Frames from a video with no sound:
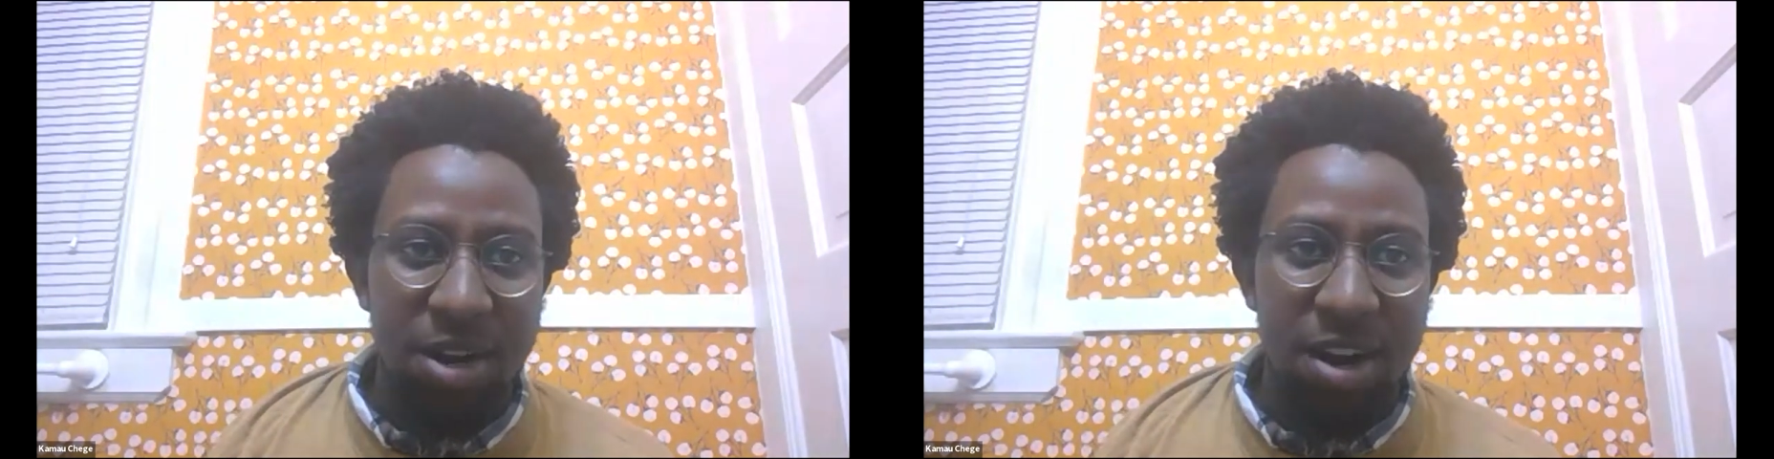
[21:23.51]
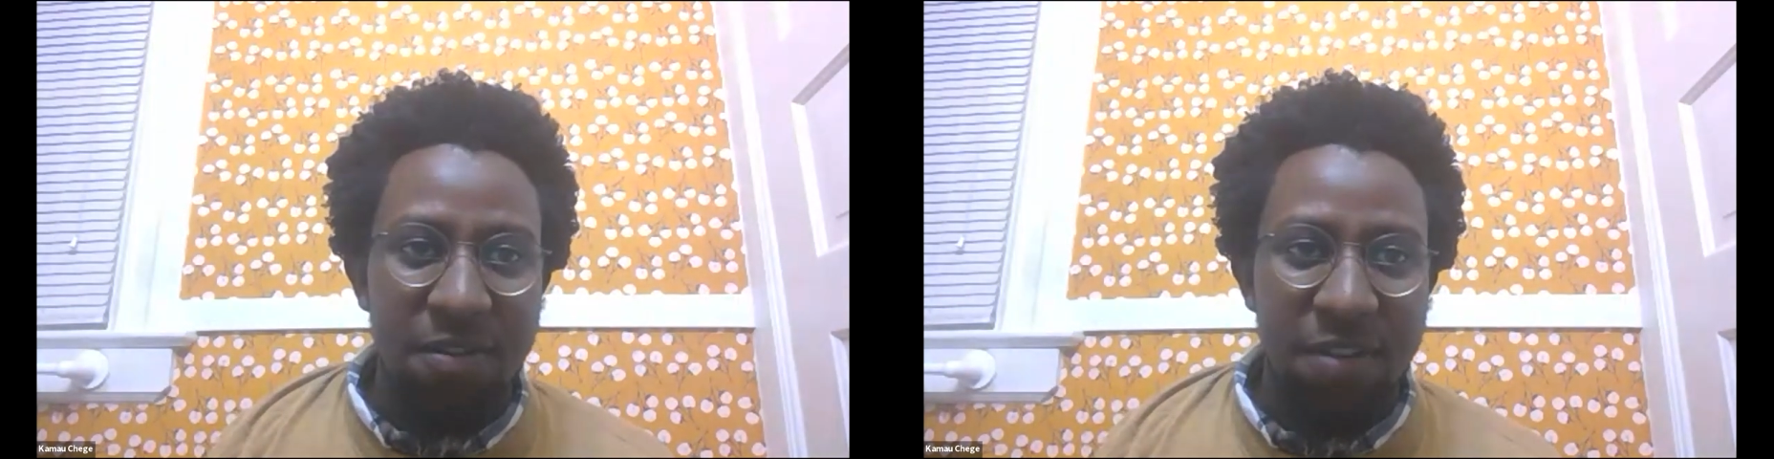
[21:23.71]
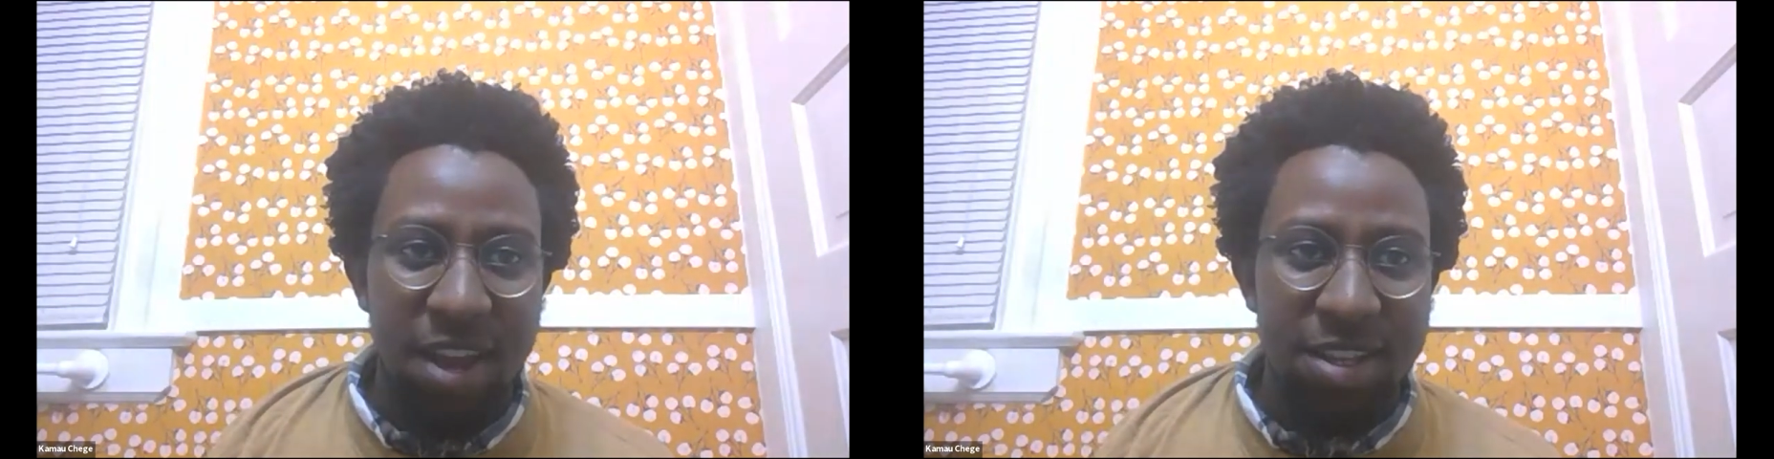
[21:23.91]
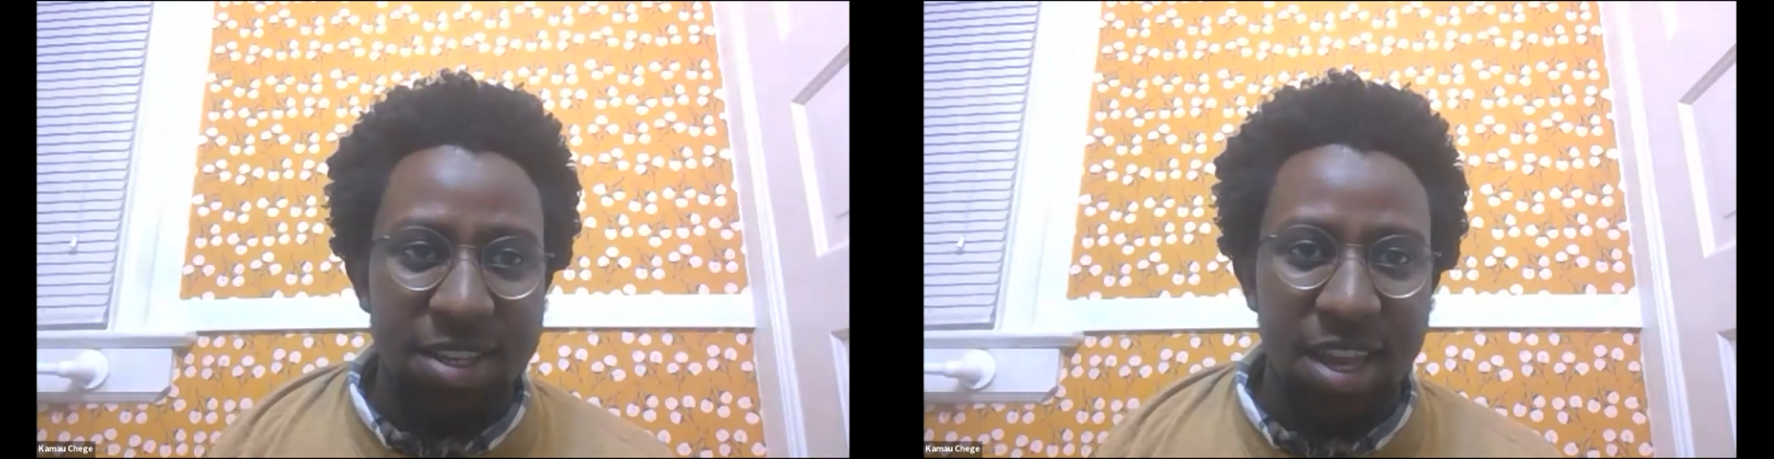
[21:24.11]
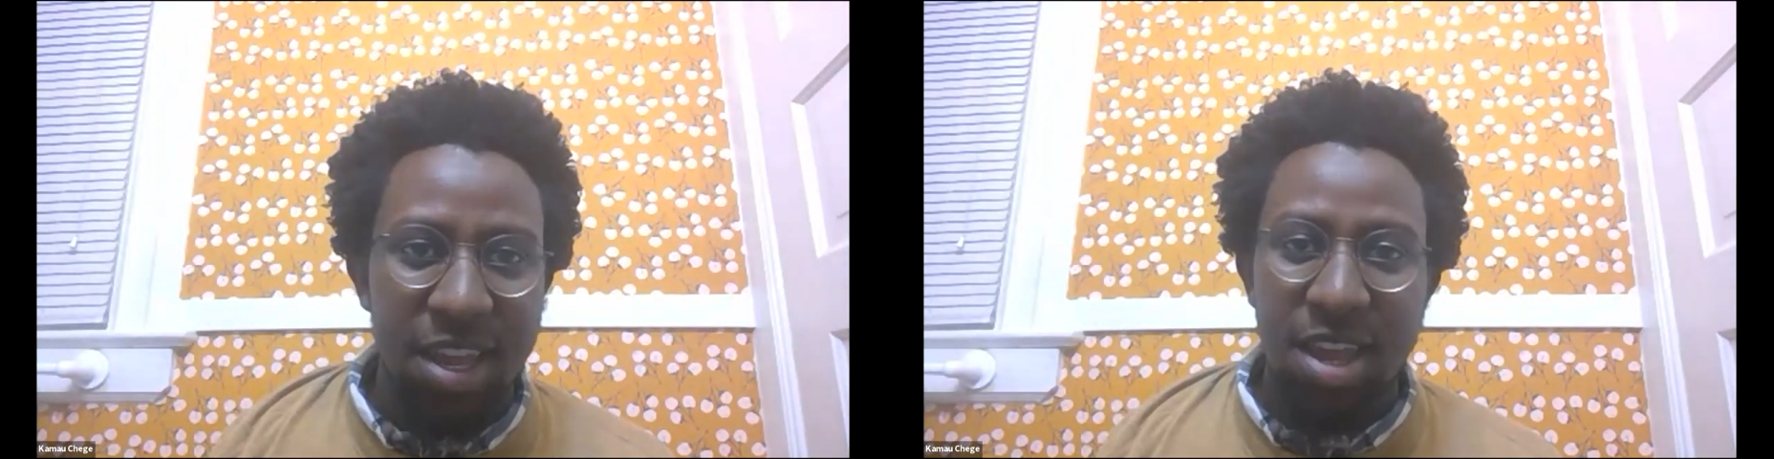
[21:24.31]
in
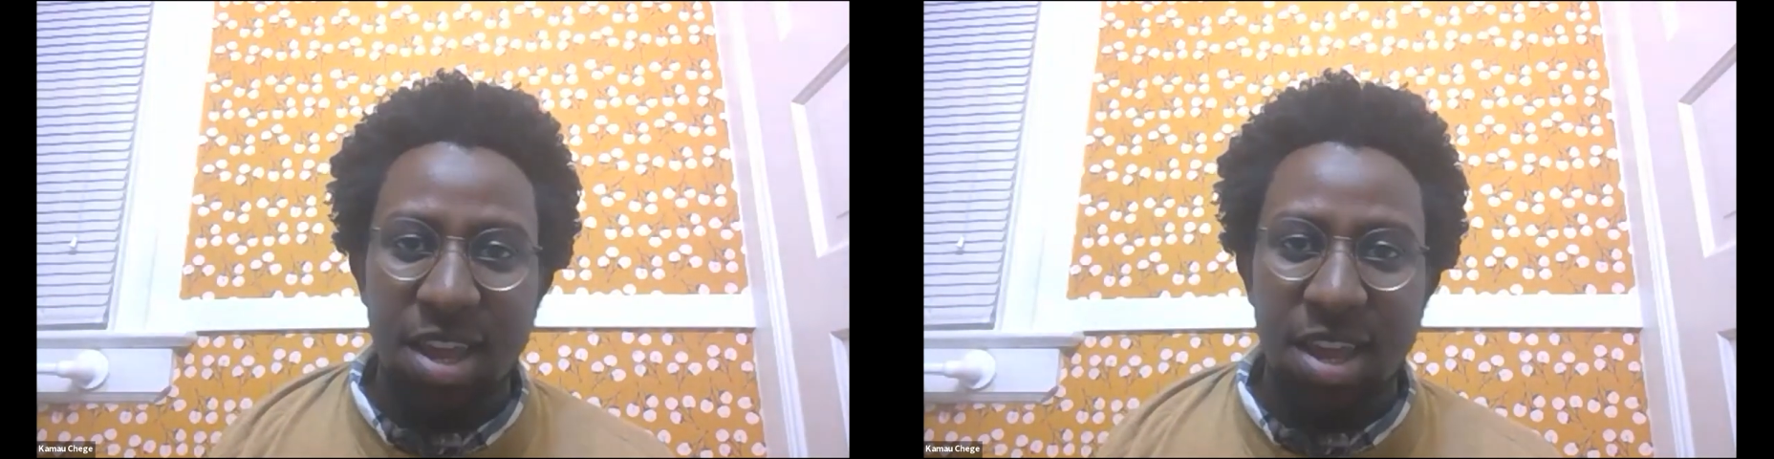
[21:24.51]
advancing